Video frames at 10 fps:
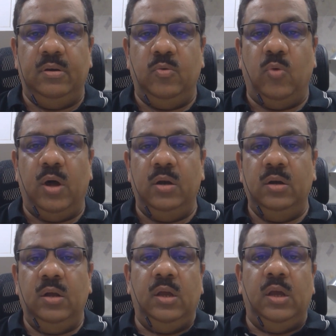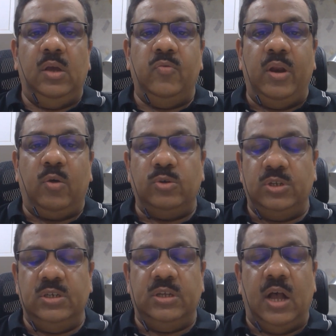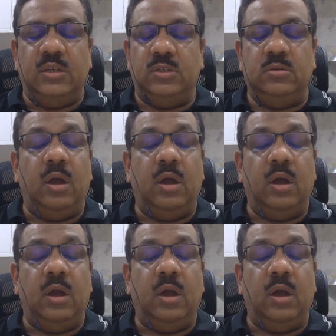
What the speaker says: One, when a question is asked,